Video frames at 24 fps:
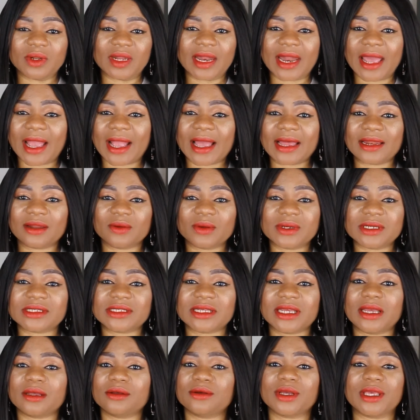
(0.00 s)
Then I can always
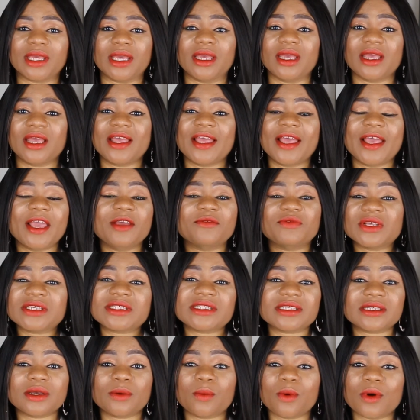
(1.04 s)
say, okay, if this
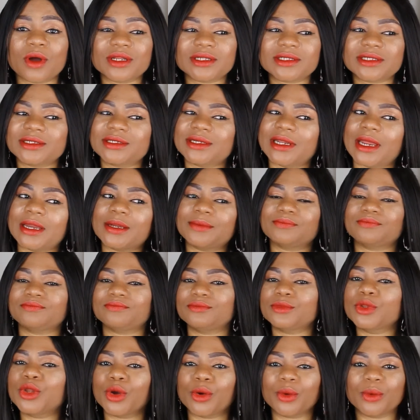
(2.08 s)
is a want, then
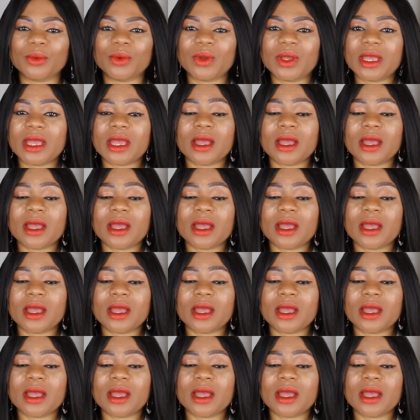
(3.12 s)
no,